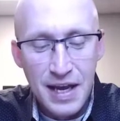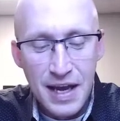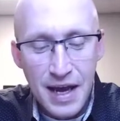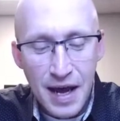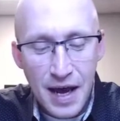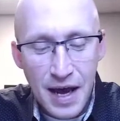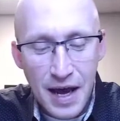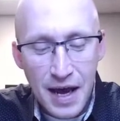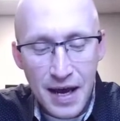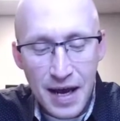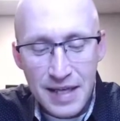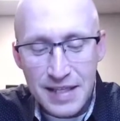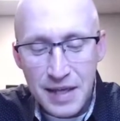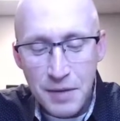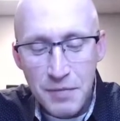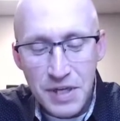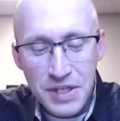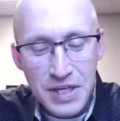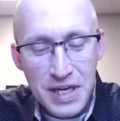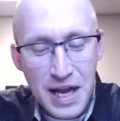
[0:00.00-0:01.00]
Uh, as I
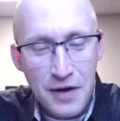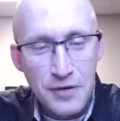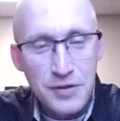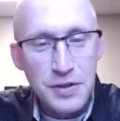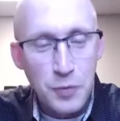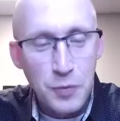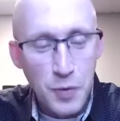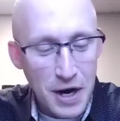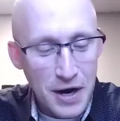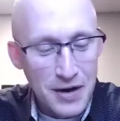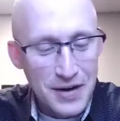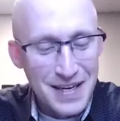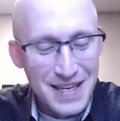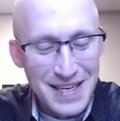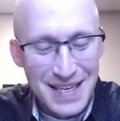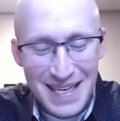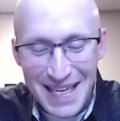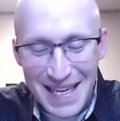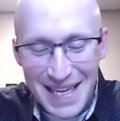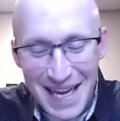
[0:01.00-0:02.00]
mentioned elsewhere,
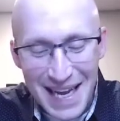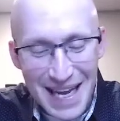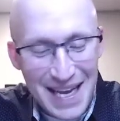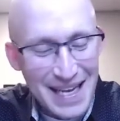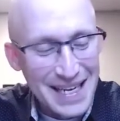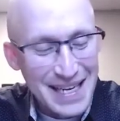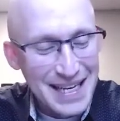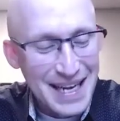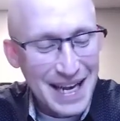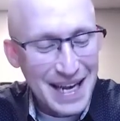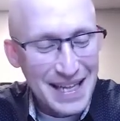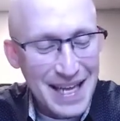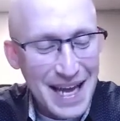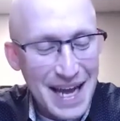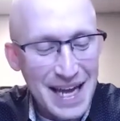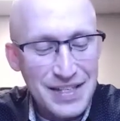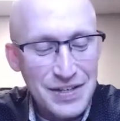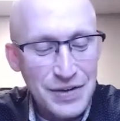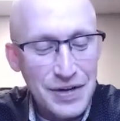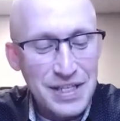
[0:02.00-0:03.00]
in uh, the
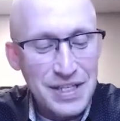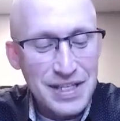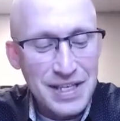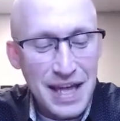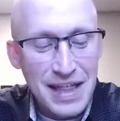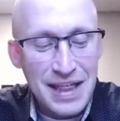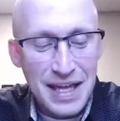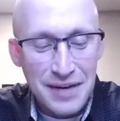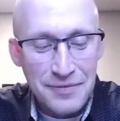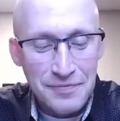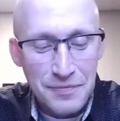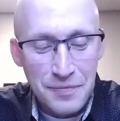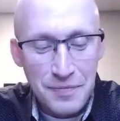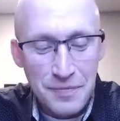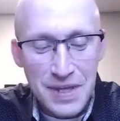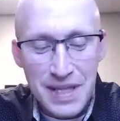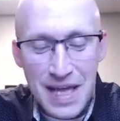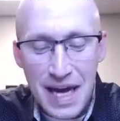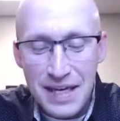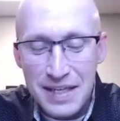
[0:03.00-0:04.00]
answer is nothing.
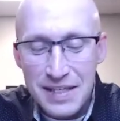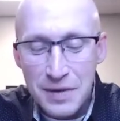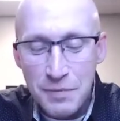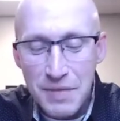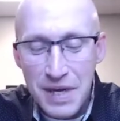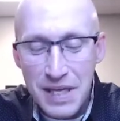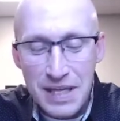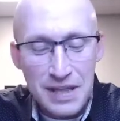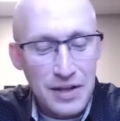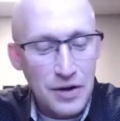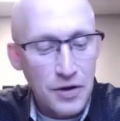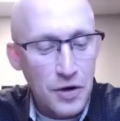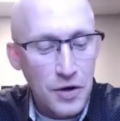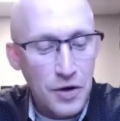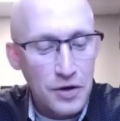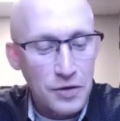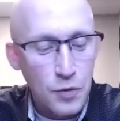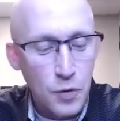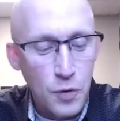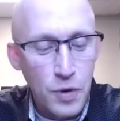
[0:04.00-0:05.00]
But that doesn't mean that there
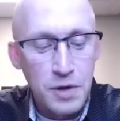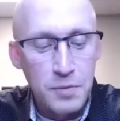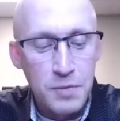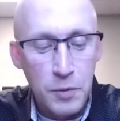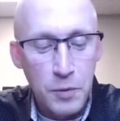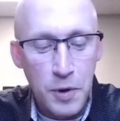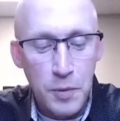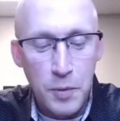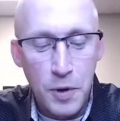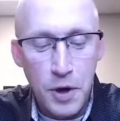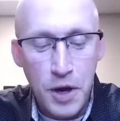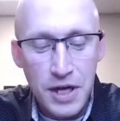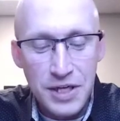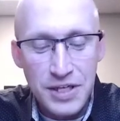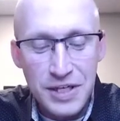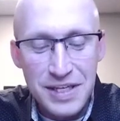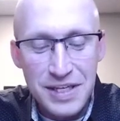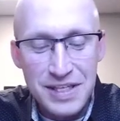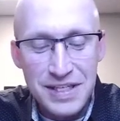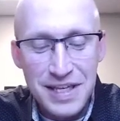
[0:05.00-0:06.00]
aren't going to be
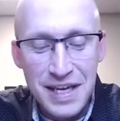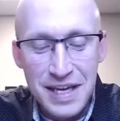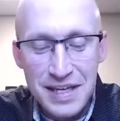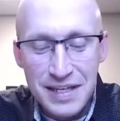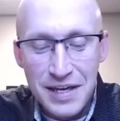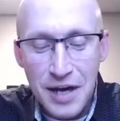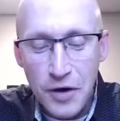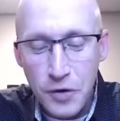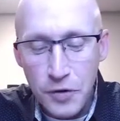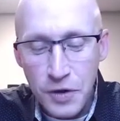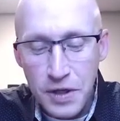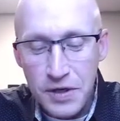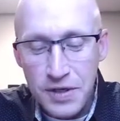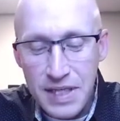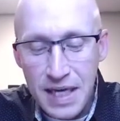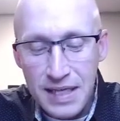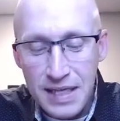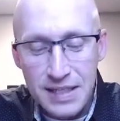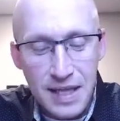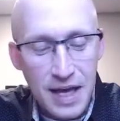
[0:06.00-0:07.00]
repercussions to not only your
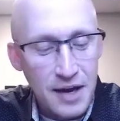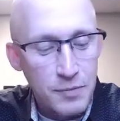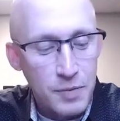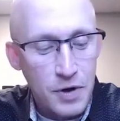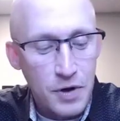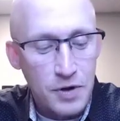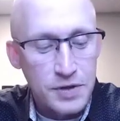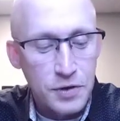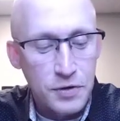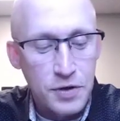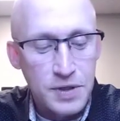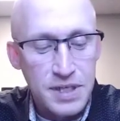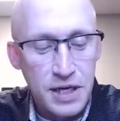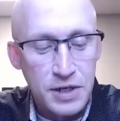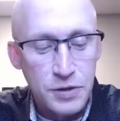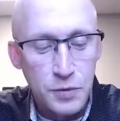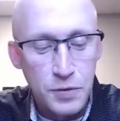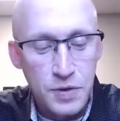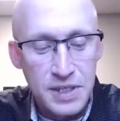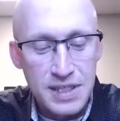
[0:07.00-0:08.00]
sex life, but also your
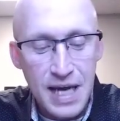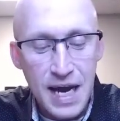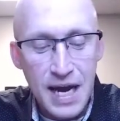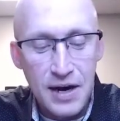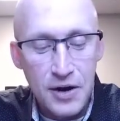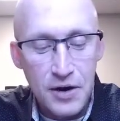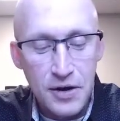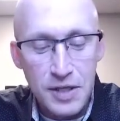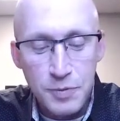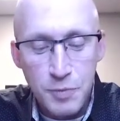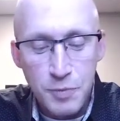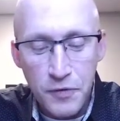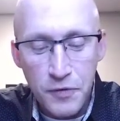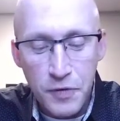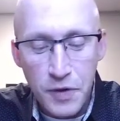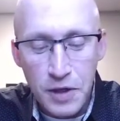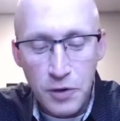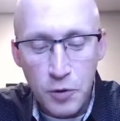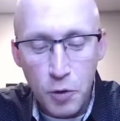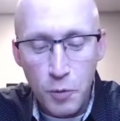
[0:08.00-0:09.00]
sexual desire. It's
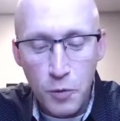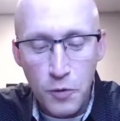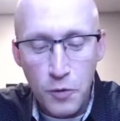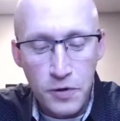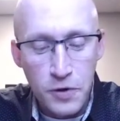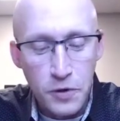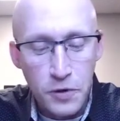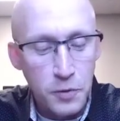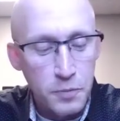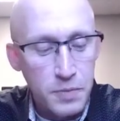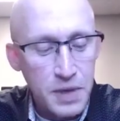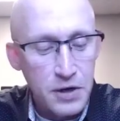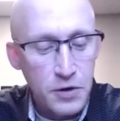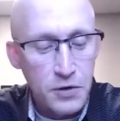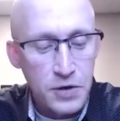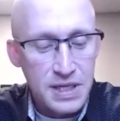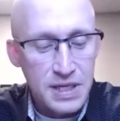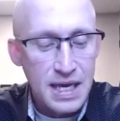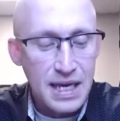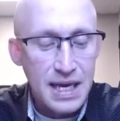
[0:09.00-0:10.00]
perfectly normal for your libido
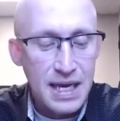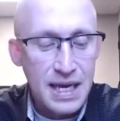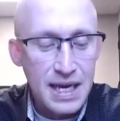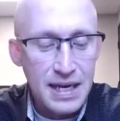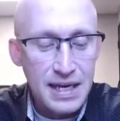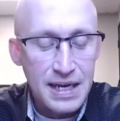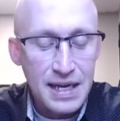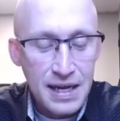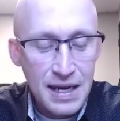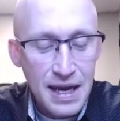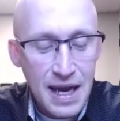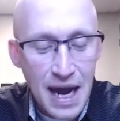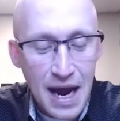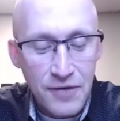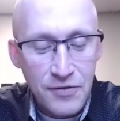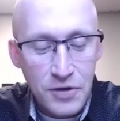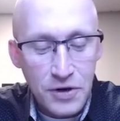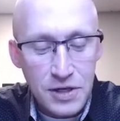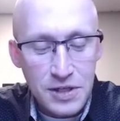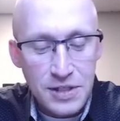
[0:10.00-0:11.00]
to take a hit
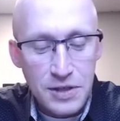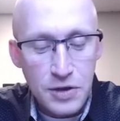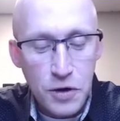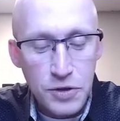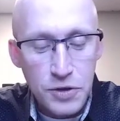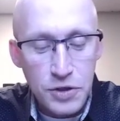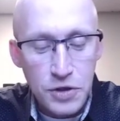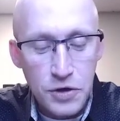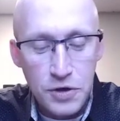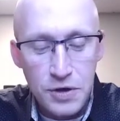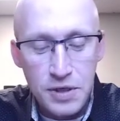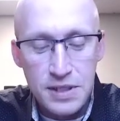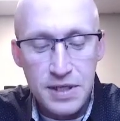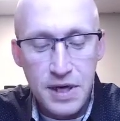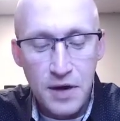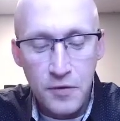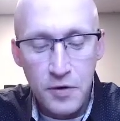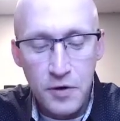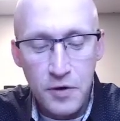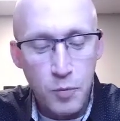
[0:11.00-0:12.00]
after disclosure or
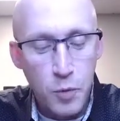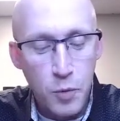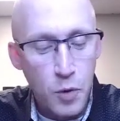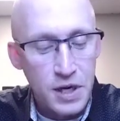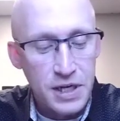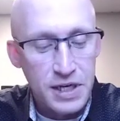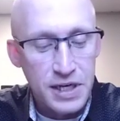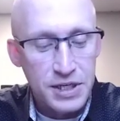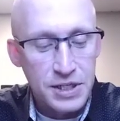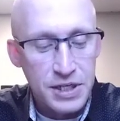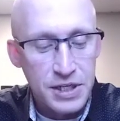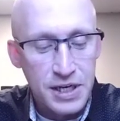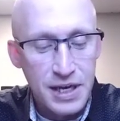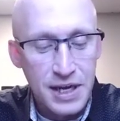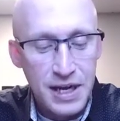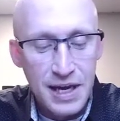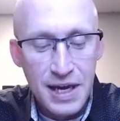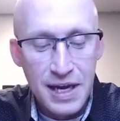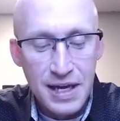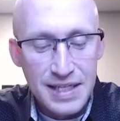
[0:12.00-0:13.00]
discovery of porn addiction.
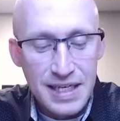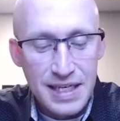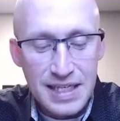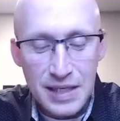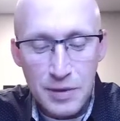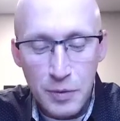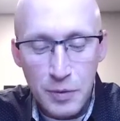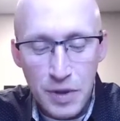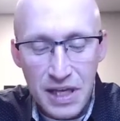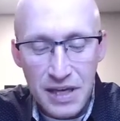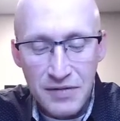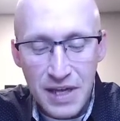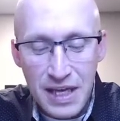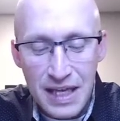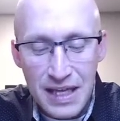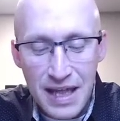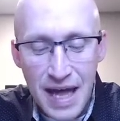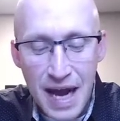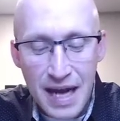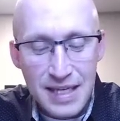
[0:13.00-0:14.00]
It's easy to believe that
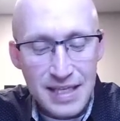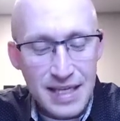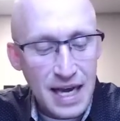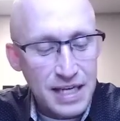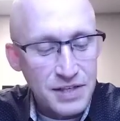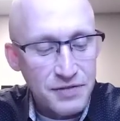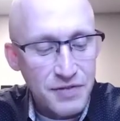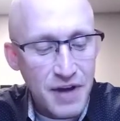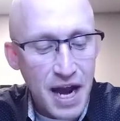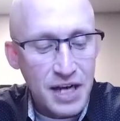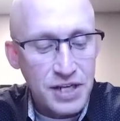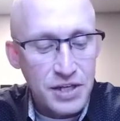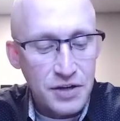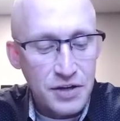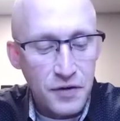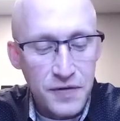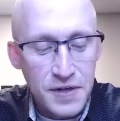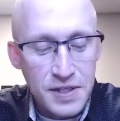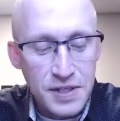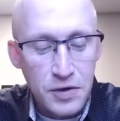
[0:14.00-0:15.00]
he lacks satisfaction in
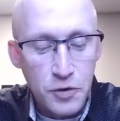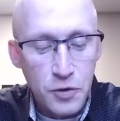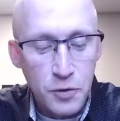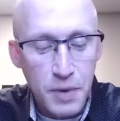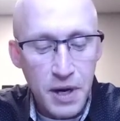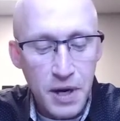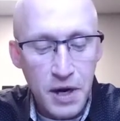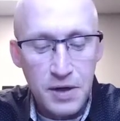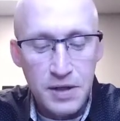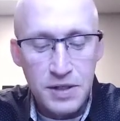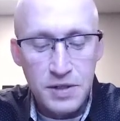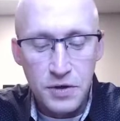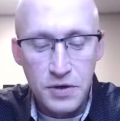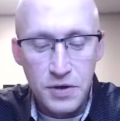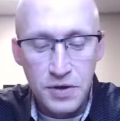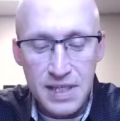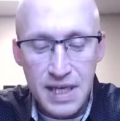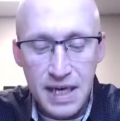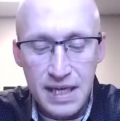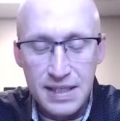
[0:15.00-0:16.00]
your physical appearance or in your
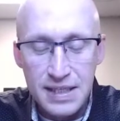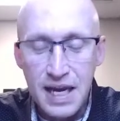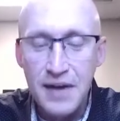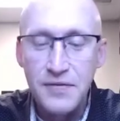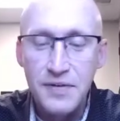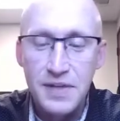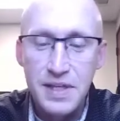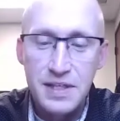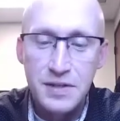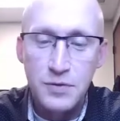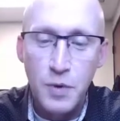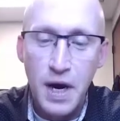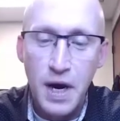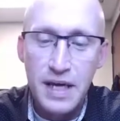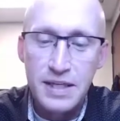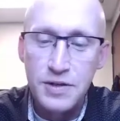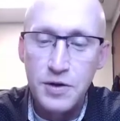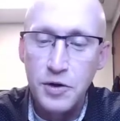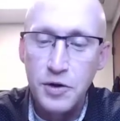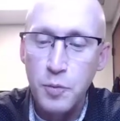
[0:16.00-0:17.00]
sex life, and this is why
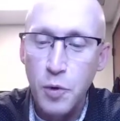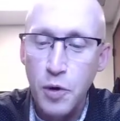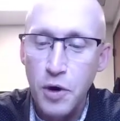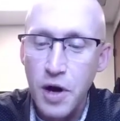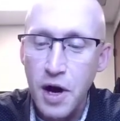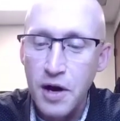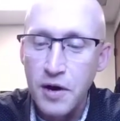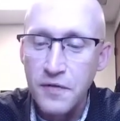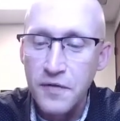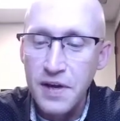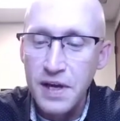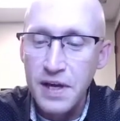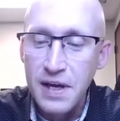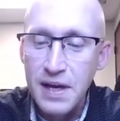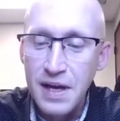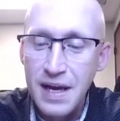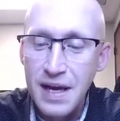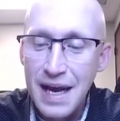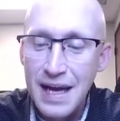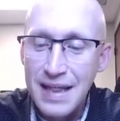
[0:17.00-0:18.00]
he's turned to pornography.
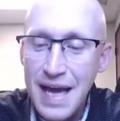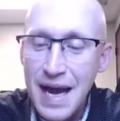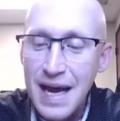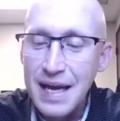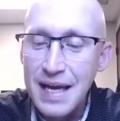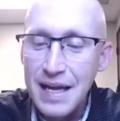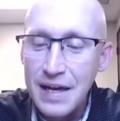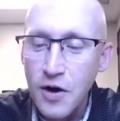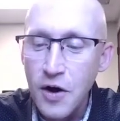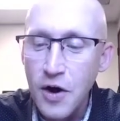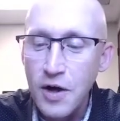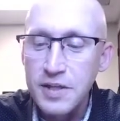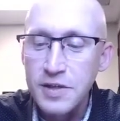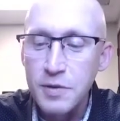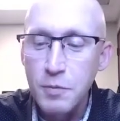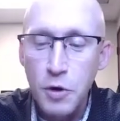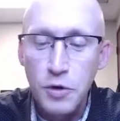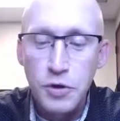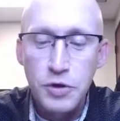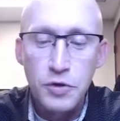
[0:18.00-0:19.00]
And that can cause
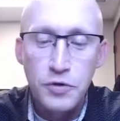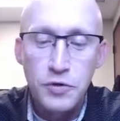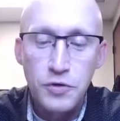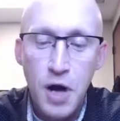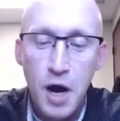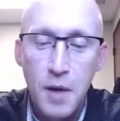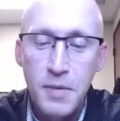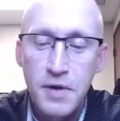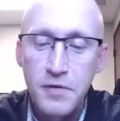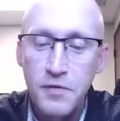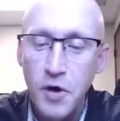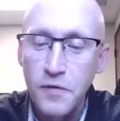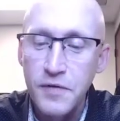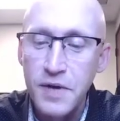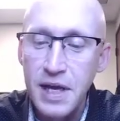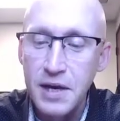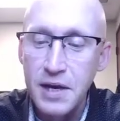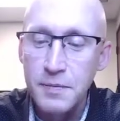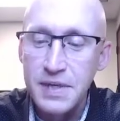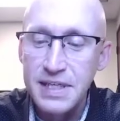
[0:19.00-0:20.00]
emotional trauma
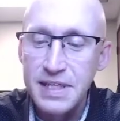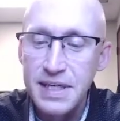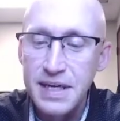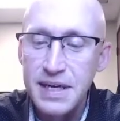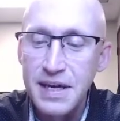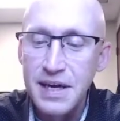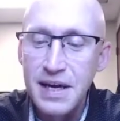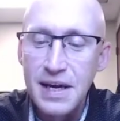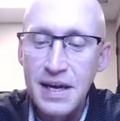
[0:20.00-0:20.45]
involving intimacy.